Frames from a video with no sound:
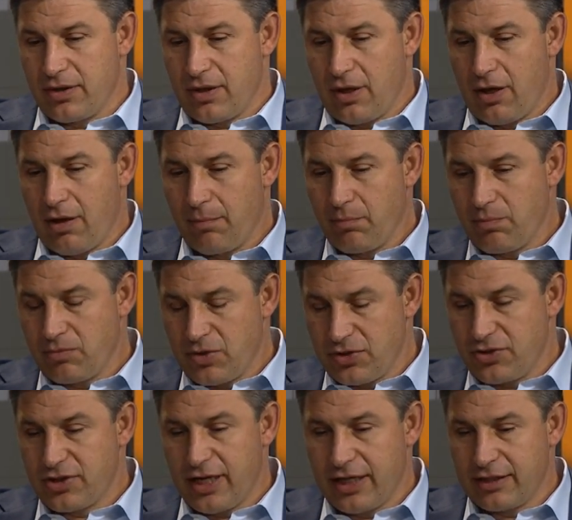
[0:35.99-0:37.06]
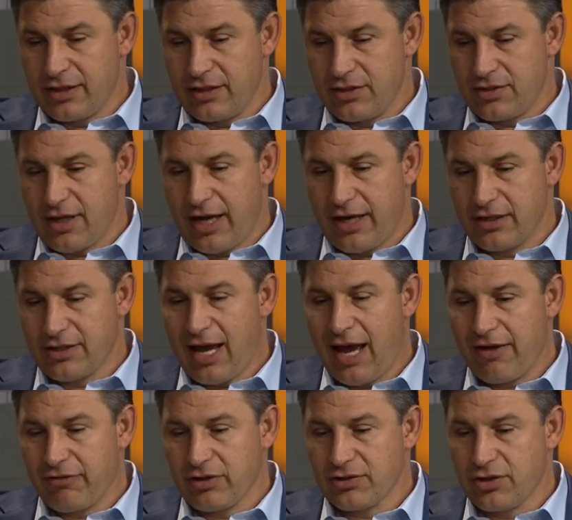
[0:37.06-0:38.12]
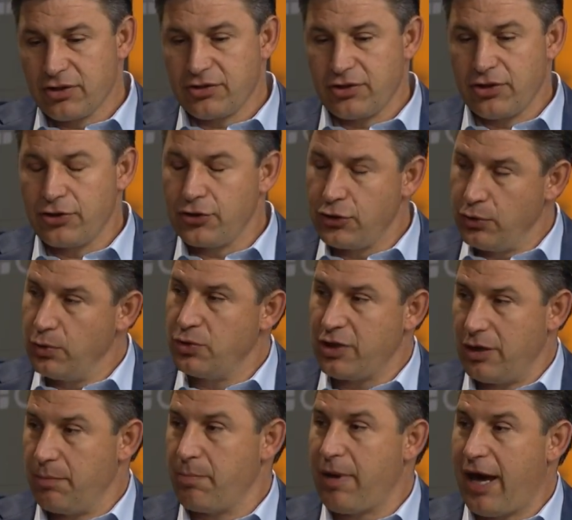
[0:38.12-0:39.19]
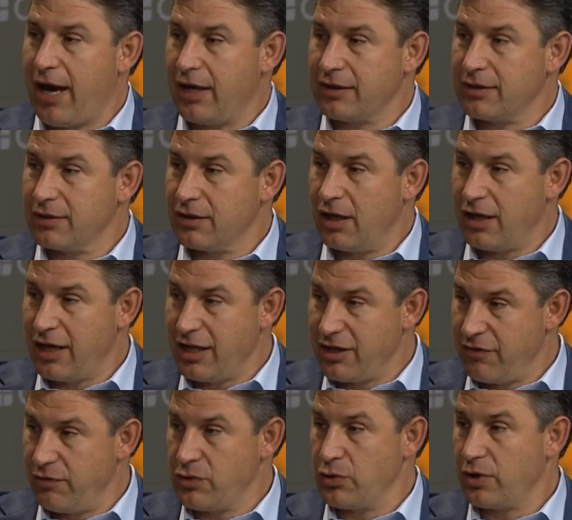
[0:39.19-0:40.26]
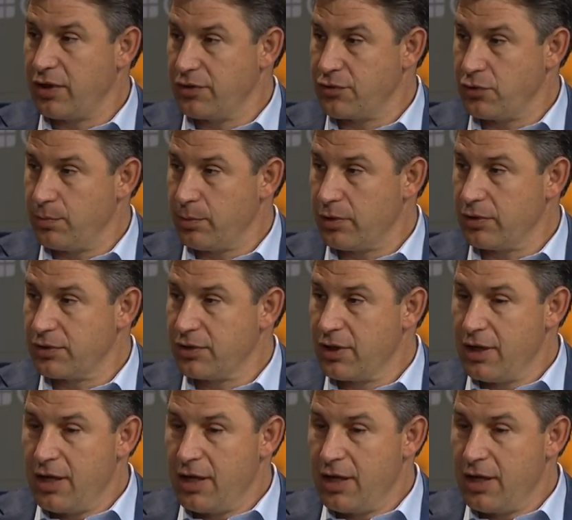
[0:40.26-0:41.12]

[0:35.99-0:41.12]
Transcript: uh, um, distinct is that it's having such a huge impact on individual consumers